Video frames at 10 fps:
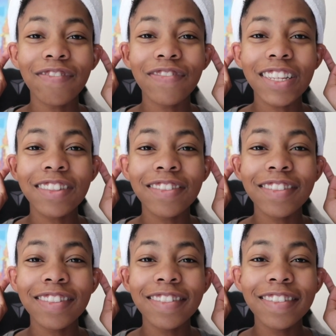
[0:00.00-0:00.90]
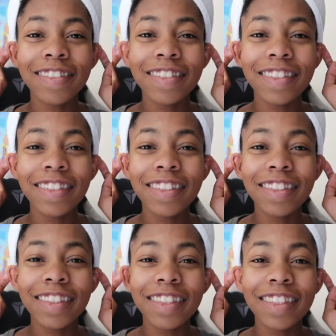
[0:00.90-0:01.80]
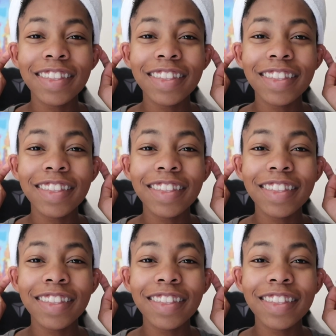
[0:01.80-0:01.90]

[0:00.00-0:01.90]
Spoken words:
Nothing is said.